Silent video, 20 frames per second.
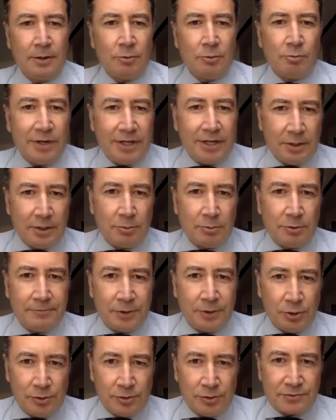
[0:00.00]
Reading
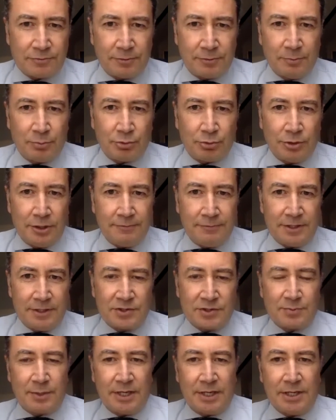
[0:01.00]
reviews from
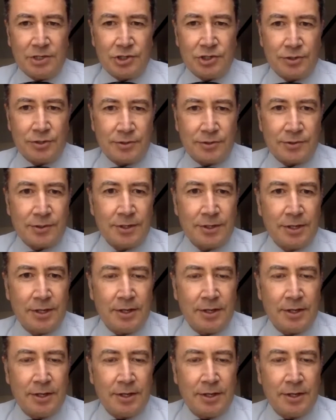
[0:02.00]
previous patients